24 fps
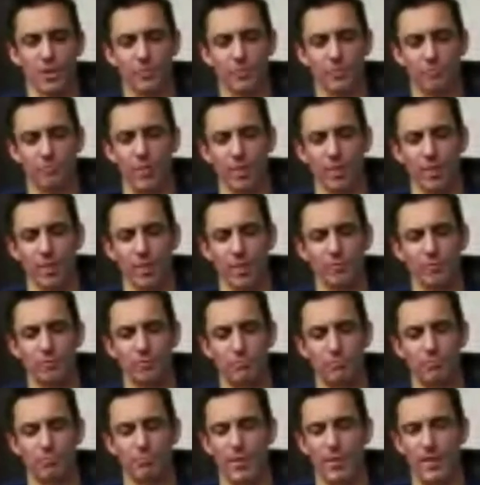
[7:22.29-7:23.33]
But
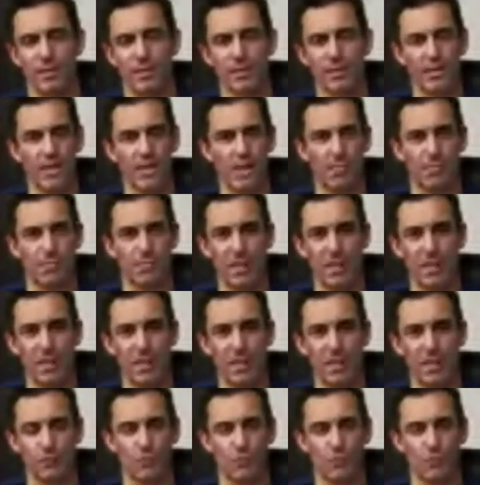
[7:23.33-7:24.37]
by the time
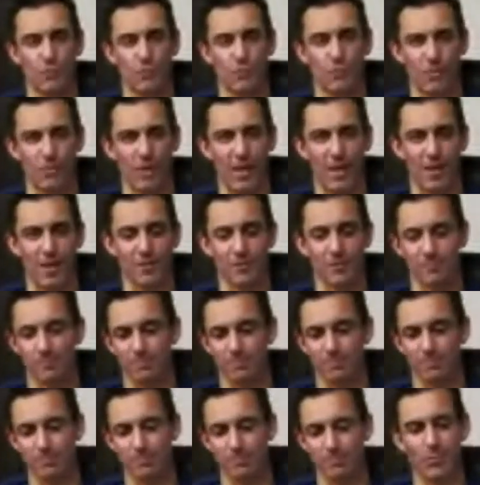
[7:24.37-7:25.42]
mid-afternoon rolls around,
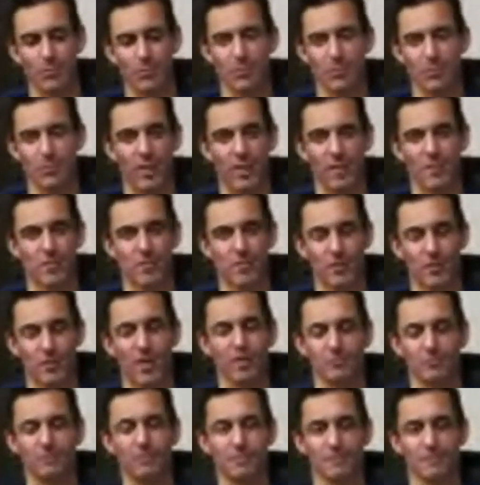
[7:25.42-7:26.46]
most clients are done.